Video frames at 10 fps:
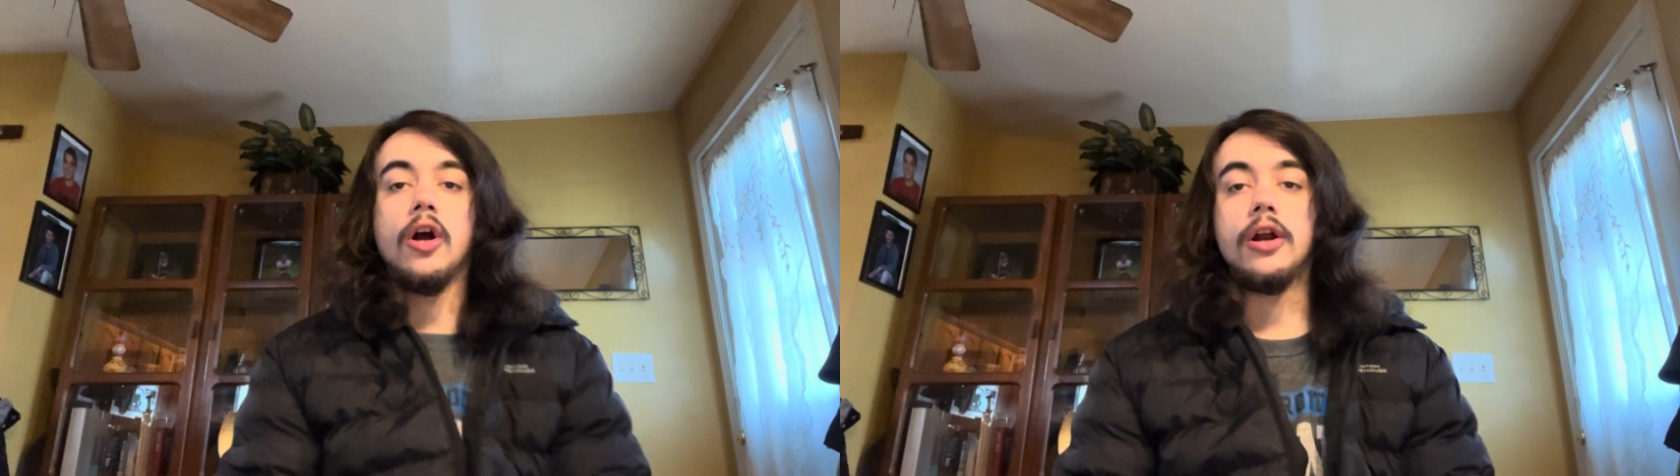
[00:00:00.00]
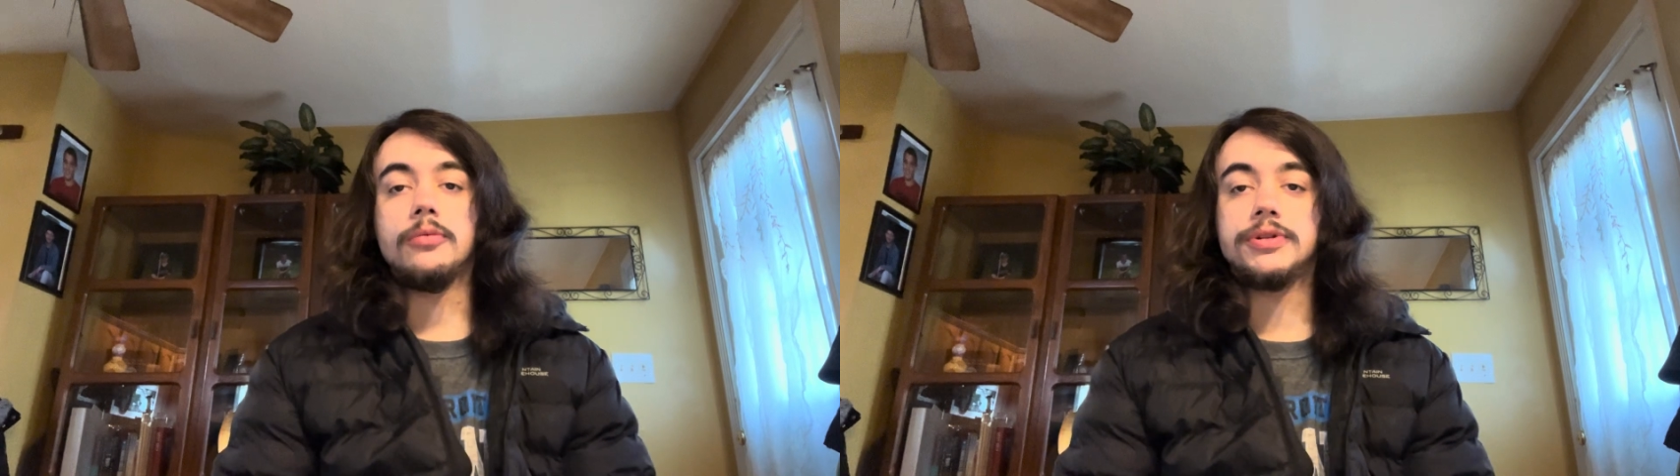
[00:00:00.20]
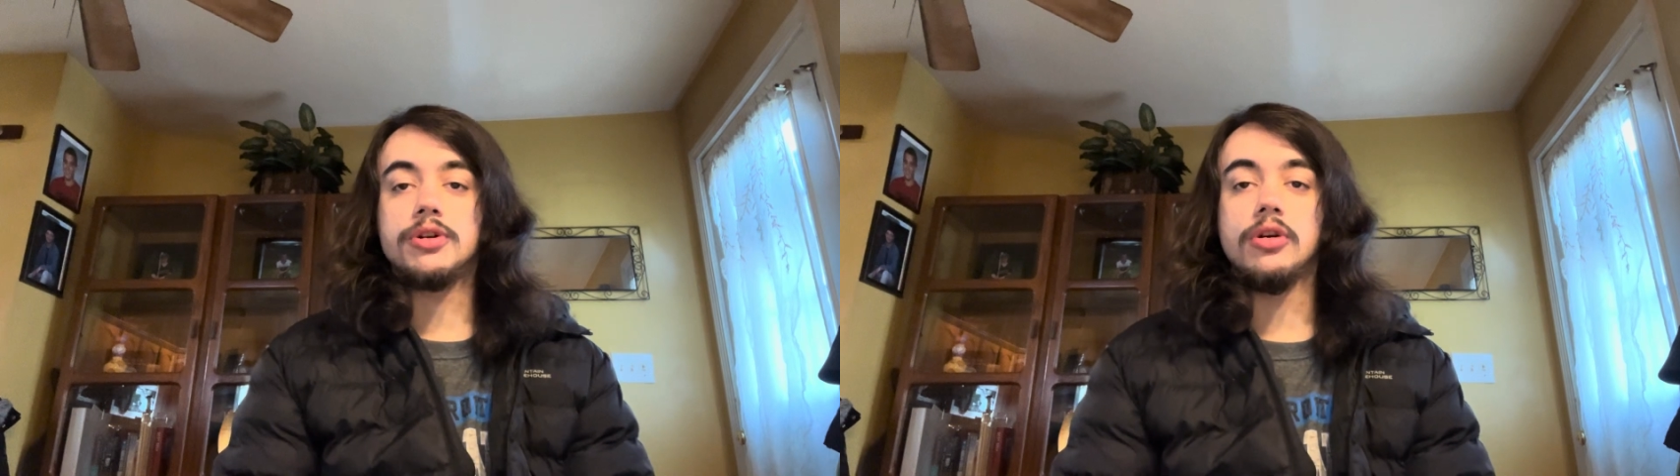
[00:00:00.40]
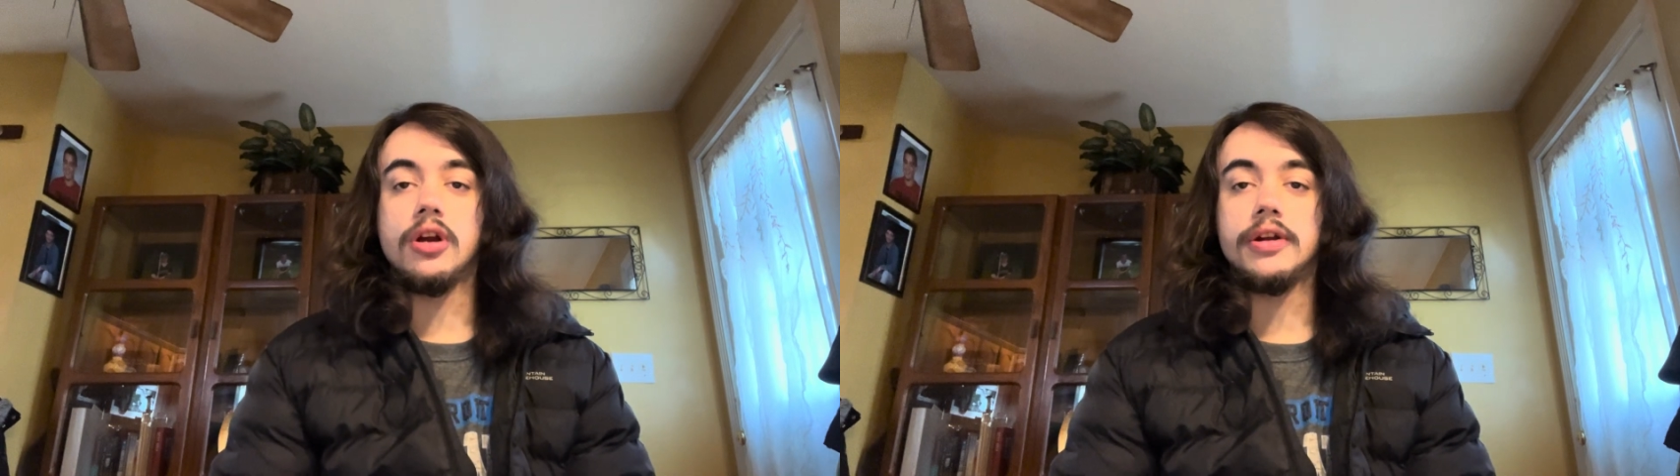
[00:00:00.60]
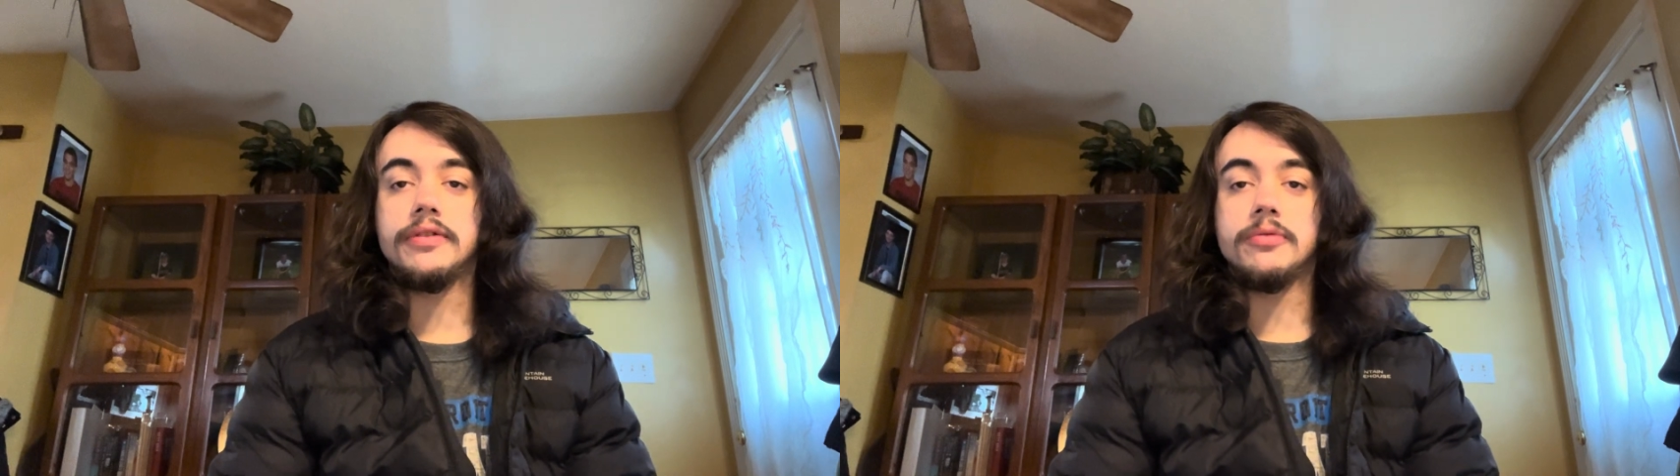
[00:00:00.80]
right, what's going
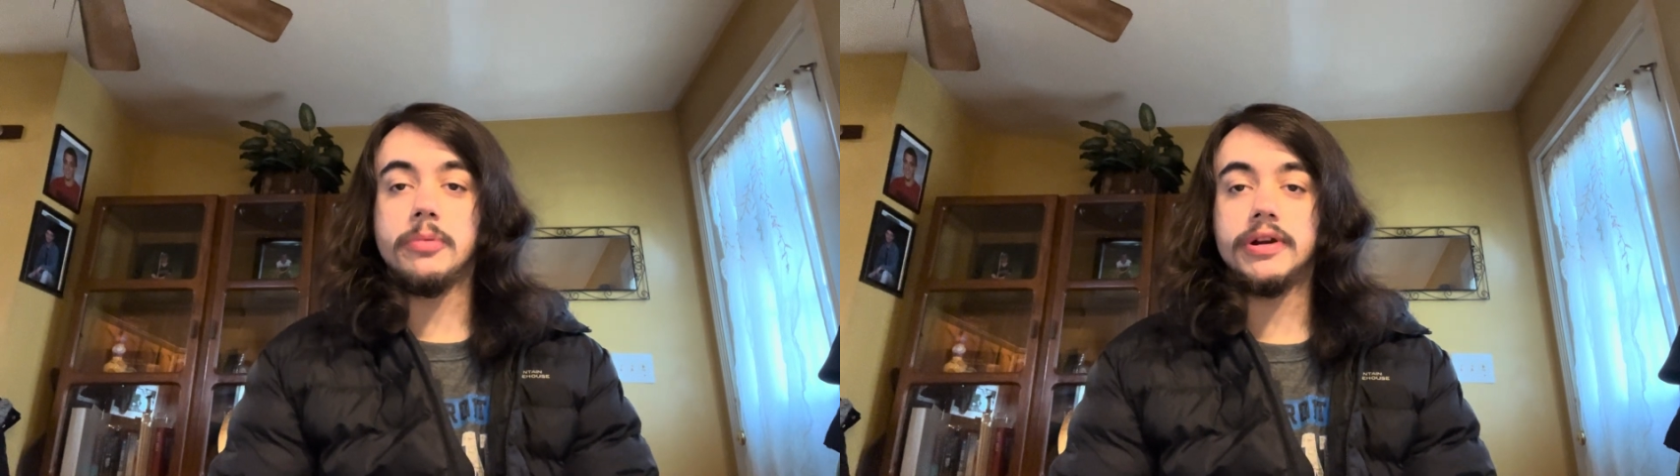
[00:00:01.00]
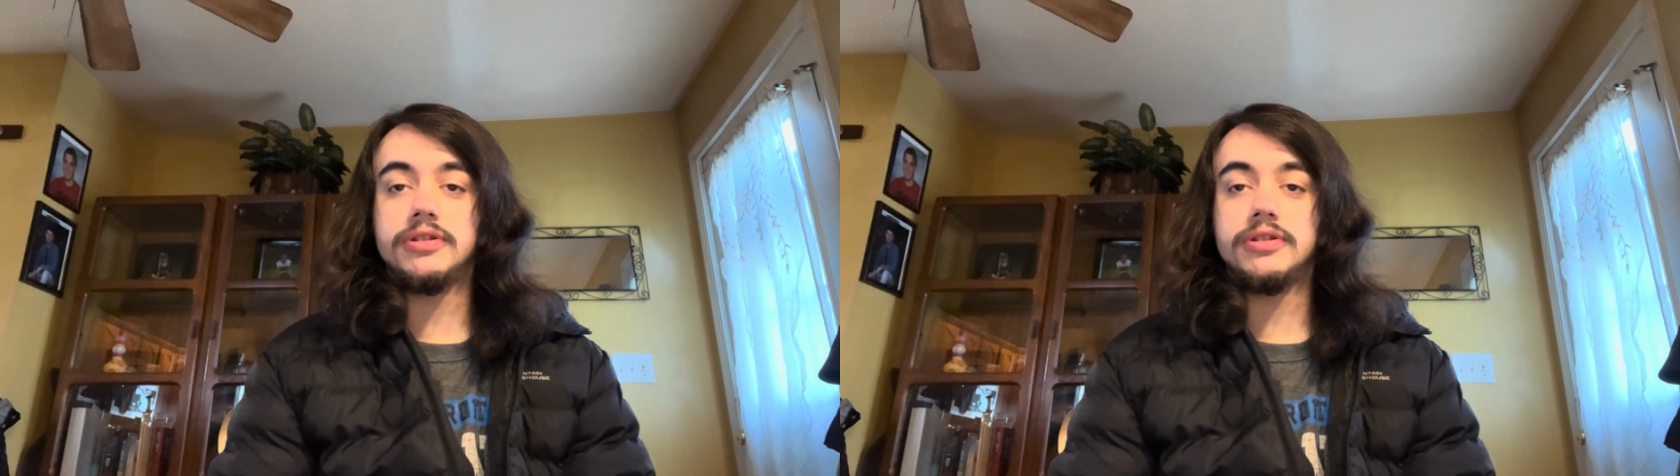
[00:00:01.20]
on, everybody?